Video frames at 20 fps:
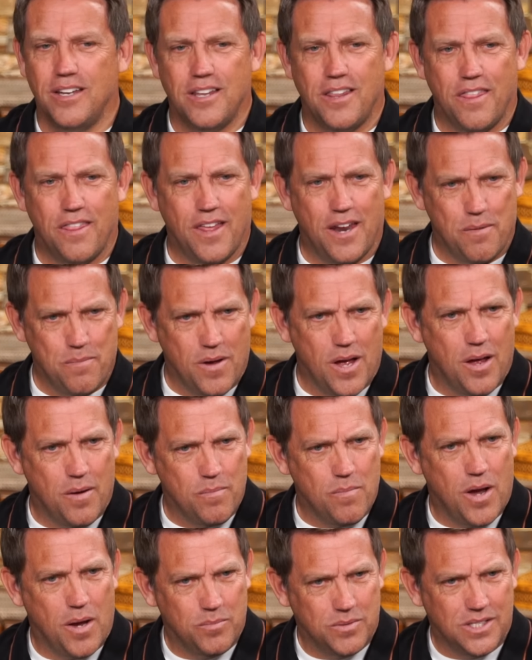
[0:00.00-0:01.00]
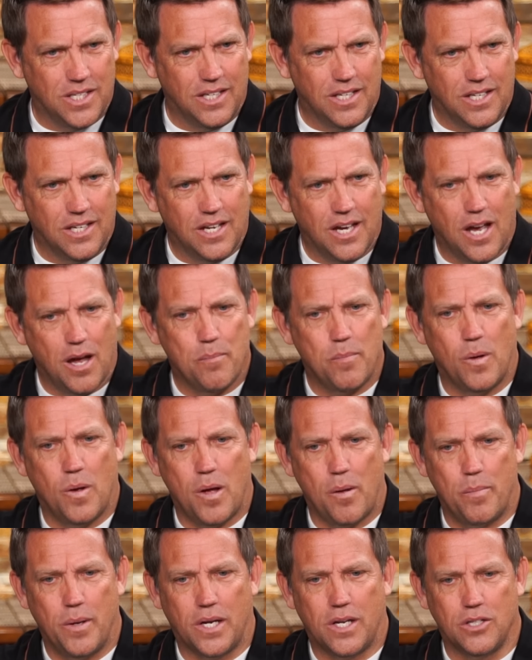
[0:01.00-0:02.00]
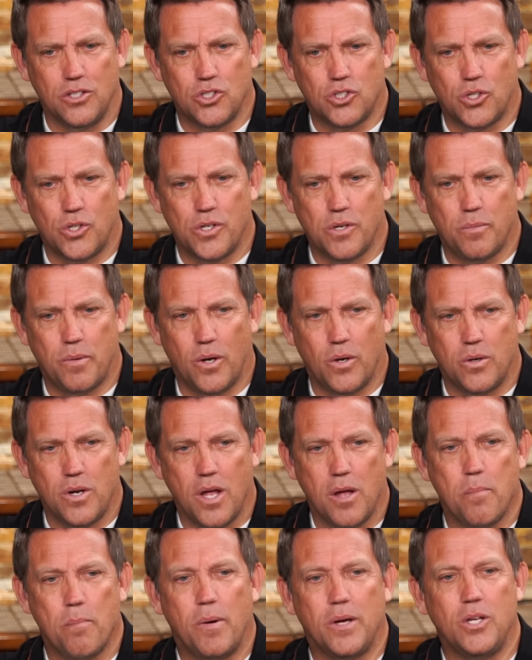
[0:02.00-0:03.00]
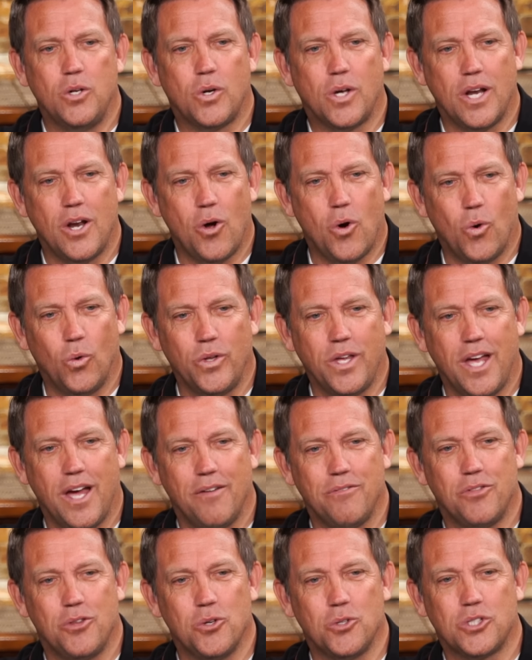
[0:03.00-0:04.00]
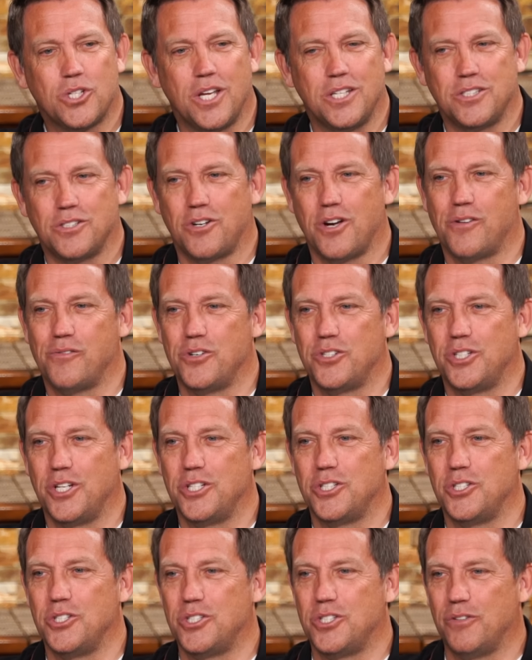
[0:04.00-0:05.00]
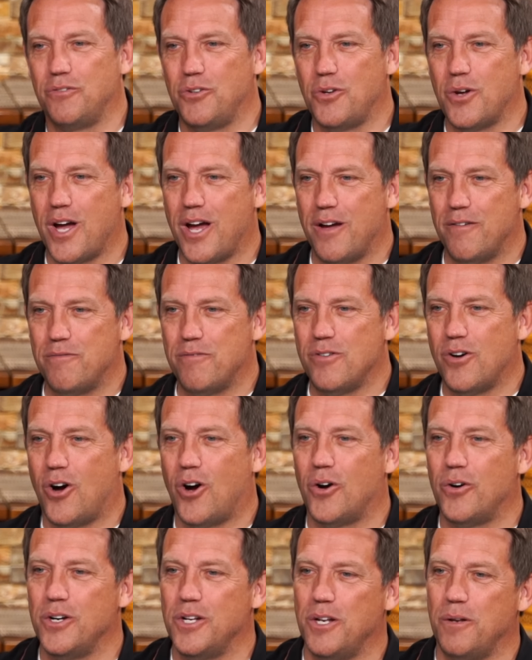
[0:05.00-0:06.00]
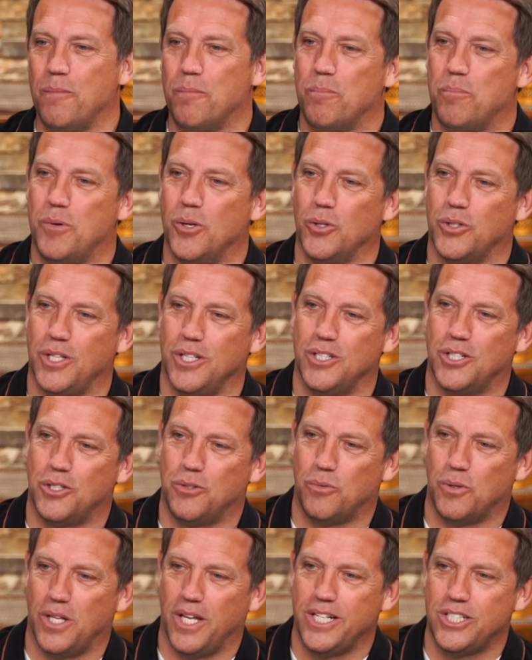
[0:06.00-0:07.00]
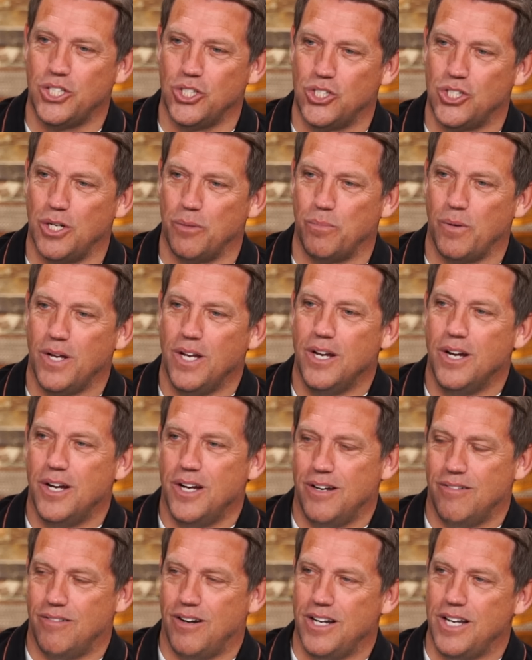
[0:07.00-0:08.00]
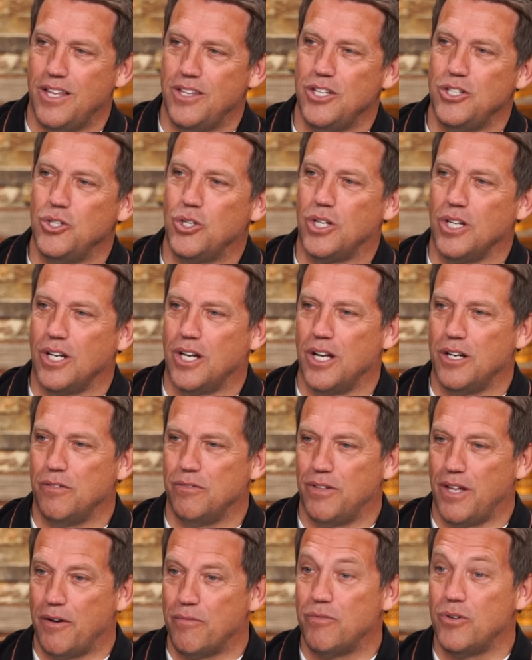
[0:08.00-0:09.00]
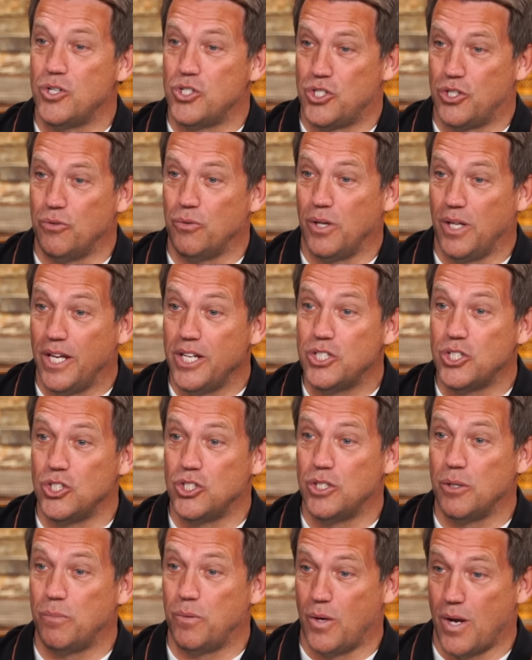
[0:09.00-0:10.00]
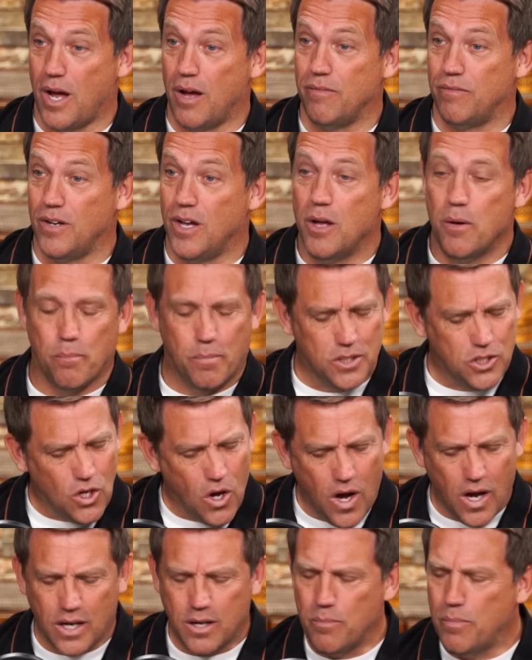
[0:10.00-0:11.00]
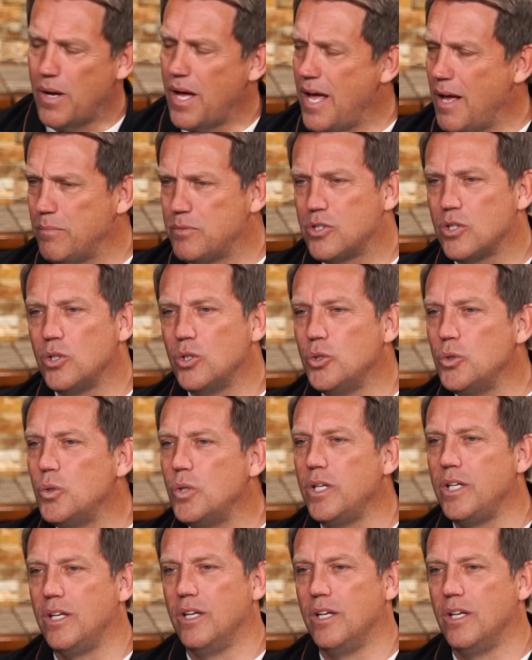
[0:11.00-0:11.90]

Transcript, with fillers: that I'm, I'm, I'm seeing, I'm a, a bit concerned about. But you can only have those kinds of conversations if you have already built into the relationship, right? And then you can kind of leverage the relationship. But talk about it. But talk about absolutely.